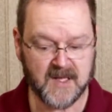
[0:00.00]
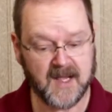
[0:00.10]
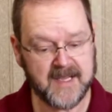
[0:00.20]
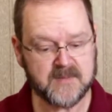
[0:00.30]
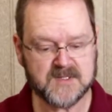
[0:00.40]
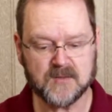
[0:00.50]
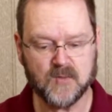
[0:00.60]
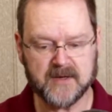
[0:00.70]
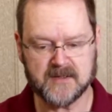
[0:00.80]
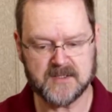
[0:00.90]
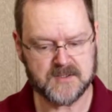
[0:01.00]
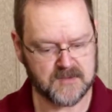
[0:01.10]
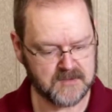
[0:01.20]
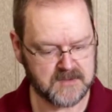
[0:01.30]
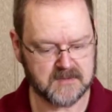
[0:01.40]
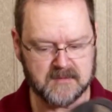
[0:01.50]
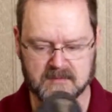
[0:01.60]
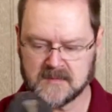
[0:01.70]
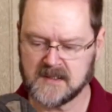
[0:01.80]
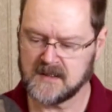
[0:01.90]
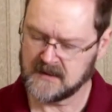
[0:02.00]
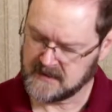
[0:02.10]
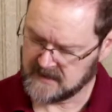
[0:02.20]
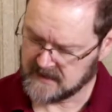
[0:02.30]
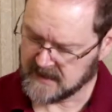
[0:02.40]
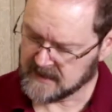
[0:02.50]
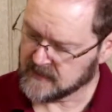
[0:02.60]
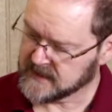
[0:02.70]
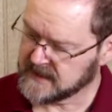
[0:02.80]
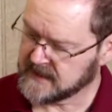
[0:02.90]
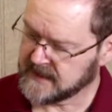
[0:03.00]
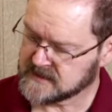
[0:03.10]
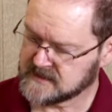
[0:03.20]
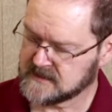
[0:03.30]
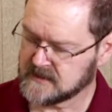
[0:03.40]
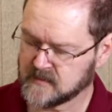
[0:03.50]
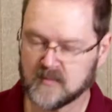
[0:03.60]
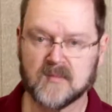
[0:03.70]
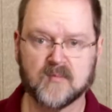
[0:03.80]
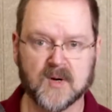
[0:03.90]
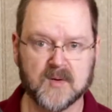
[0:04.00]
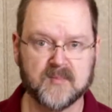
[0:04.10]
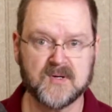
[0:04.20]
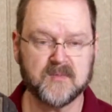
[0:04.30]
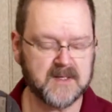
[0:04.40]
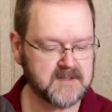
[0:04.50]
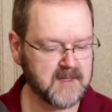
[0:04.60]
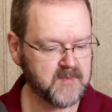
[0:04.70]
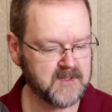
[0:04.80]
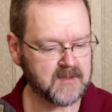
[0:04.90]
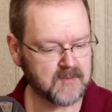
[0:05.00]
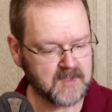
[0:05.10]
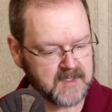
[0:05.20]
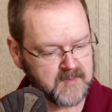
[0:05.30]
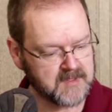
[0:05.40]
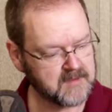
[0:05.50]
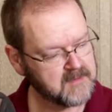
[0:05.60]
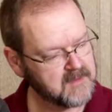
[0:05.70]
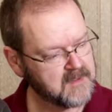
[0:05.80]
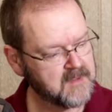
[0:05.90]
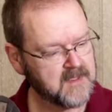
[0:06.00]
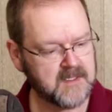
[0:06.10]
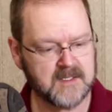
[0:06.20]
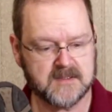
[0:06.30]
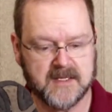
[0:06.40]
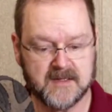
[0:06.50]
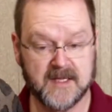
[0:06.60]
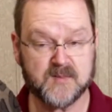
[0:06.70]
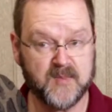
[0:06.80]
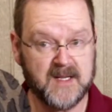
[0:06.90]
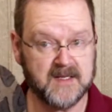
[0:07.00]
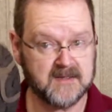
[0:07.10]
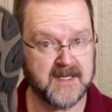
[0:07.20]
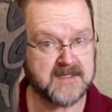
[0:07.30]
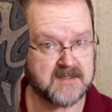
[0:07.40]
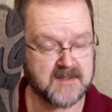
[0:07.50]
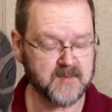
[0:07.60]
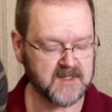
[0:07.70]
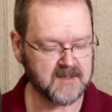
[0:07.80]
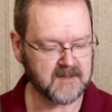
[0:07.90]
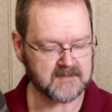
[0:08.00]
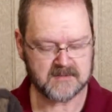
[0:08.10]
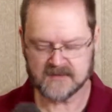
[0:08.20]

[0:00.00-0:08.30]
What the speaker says: I am still wearing these shoes, and I don't know whether that's the bird poop I stepped in or what, but that's paint. That's something else.